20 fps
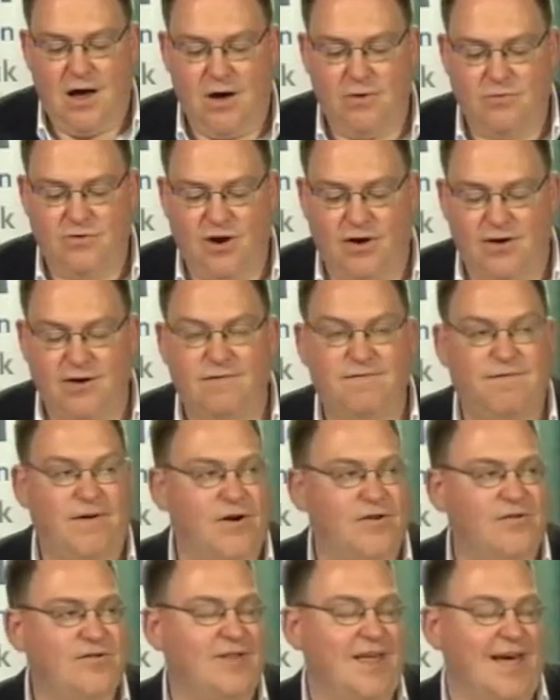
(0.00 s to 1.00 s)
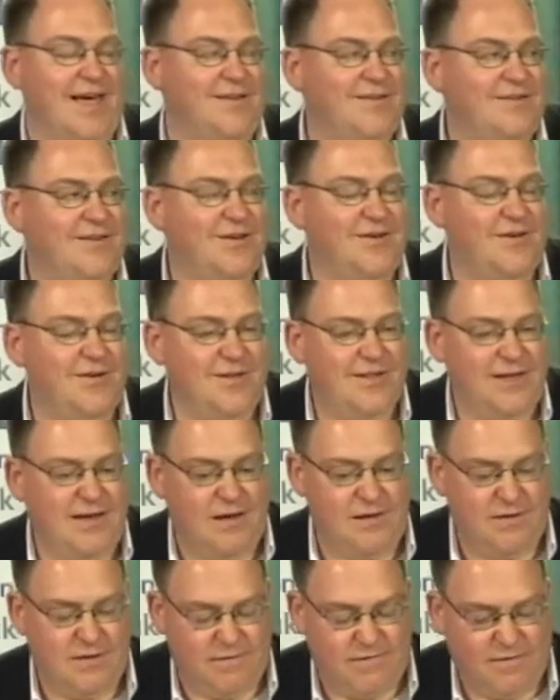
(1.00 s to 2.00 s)
I'll turning first then to
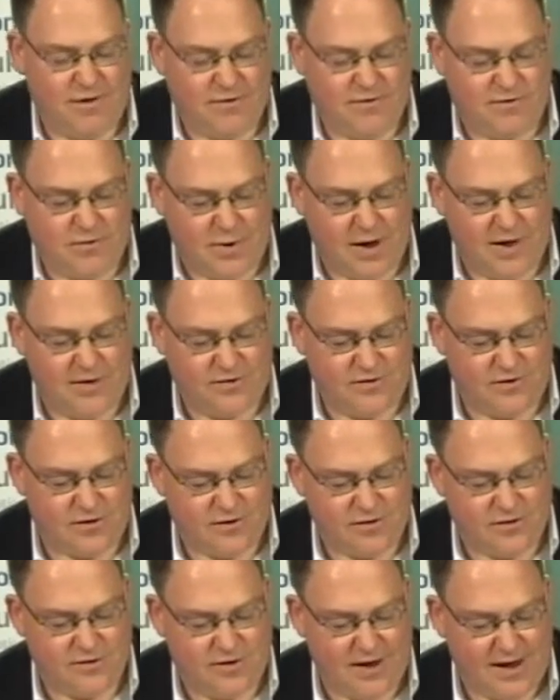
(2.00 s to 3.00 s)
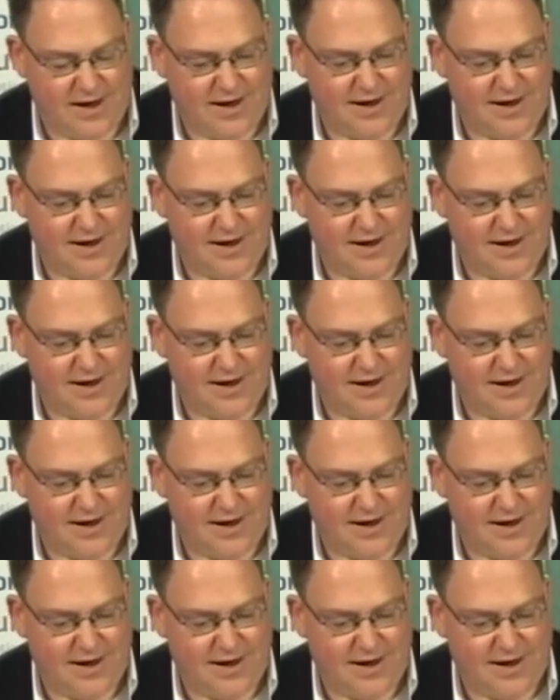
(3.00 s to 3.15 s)
the first questions.